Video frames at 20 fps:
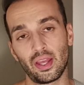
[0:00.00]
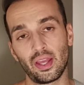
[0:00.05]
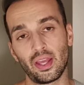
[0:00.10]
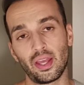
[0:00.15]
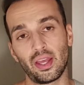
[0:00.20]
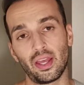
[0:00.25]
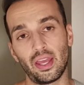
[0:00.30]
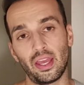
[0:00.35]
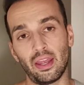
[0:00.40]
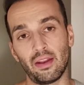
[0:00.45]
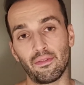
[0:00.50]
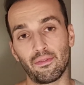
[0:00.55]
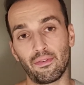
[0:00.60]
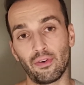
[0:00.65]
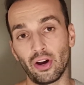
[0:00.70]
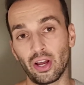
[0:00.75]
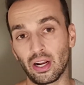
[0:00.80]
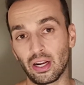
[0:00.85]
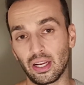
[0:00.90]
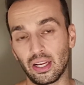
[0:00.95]
And
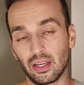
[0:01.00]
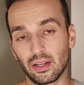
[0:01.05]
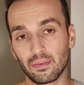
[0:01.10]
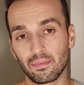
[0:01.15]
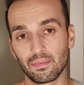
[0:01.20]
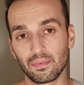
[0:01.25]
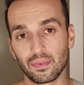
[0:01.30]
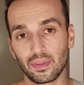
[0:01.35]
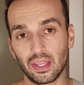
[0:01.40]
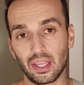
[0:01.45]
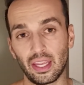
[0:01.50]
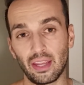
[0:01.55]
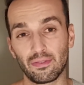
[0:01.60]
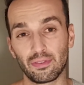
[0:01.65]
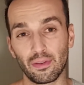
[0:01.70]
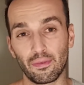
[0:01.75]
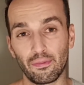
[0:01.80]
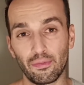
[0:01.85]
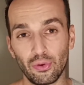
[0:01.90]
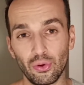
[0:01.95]
finally, if the
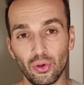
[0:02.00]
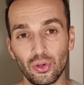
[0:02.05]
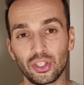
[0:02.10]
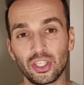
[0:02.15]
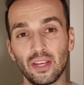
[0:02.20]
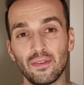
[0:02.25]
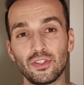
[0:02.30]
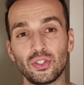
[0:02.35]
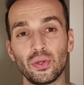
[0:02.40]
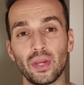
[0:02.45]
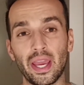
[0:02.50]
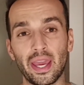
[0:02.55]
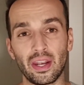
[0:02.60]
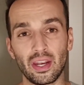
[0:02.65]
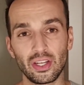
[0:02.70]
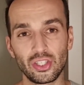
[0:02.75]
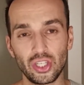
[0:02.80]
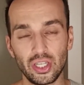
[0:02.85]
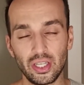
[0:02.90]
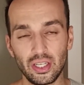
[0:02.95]
food gives you
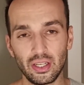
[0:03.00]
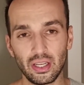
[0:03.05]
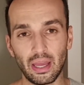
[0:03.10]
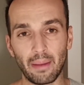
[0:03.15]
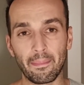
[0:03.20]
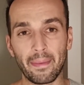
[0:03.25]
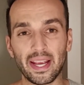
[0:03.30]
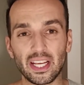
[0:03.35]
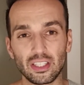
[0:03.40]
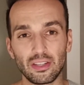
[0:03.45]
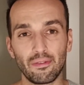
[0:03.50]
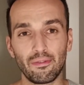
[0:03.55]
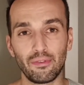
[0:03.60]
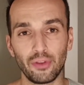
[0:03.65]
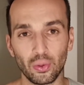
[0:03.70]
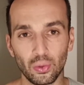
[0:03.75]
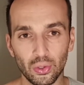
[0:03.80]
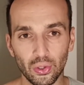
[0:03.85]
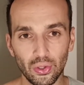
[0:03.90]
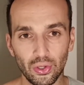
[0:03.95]
energy and makes you feel
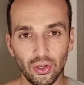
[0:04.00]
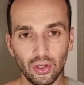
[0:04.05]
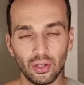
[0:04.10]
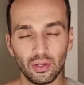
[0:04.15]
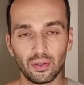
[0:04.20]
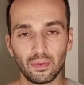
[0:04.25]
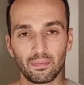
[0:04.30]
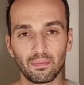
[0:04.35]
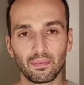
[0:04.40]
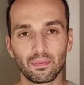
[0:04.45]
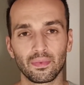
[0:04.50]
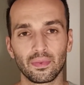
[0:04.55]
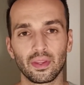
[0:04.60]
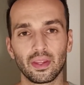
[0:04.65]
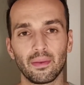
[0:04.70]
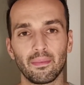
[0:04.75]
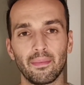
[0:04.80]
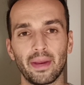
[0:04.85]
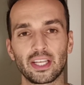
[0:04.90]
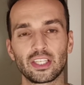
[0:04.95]
good,
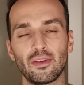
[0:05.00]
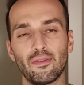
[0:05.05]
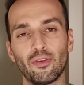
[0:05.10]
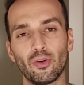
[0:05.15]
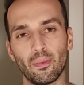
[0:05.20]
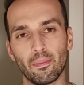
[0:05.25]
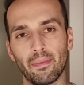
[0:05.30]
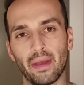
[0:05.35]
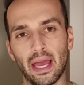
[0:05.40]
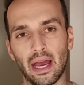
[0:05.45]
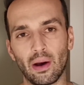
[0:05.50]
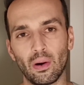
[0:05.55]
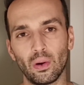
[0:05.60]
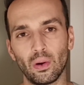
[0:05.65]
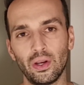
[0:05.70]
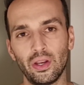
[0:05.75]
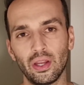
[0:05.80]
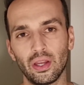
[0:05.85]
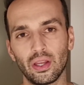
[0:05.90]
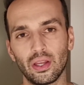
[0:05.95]
makes you feel empowered,
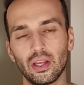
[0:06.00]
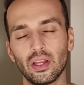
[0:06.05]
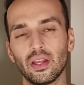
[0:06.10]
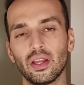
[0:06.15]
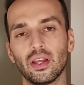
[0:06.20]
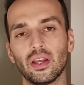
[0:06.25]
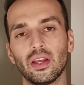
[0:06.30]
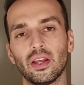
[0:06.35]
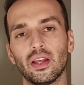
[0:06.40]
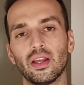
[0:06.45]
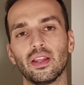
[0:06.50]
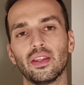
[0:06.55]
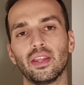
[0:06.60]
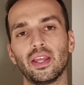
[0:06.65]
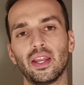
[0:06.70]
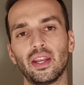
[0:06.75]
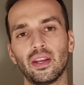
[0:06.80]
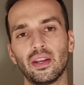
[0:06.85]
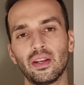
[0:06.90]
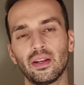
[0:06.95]

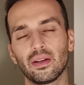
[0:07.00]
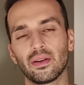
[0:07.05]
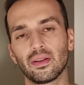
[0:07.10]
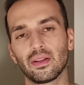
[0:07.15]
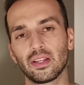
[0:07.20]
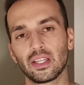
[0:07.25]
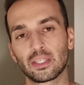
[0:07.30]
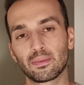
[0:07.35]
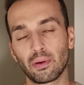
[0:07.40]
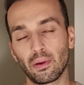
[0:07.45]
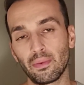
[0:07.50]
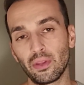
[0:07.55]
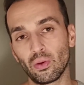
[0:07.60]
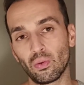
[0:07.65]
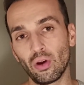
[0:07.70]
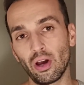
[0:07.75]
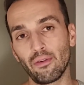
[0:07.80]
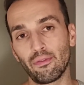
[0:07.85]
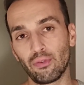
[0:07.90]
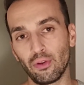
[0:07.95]
then it's probably the
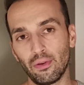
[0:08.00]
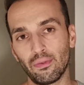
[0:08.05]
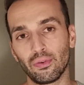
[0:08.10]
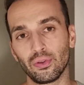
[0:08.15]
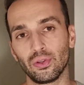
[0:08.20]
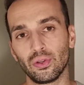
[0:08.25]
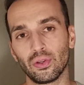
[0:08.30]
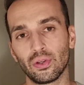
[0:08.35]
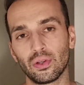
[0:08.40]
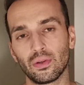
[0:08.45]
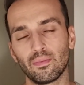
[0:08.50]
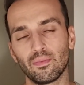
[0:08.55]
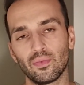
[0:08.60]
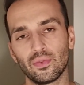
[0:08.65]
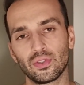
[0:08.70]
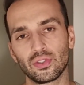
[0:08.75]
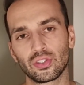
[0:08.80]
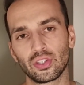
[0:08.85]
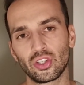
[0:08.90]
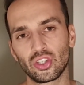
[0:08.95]
right food for you.
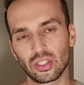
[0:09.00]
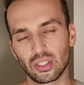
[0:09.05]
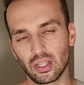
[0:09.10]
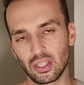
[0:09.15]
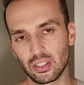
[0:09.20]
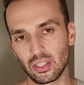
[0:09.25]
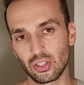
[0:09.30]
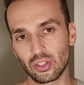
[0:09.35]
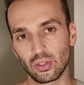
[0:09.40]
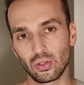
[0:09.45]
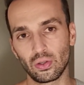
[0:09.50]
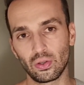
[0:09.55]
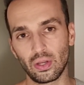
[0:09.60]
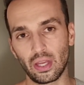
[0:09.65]
So just listen to how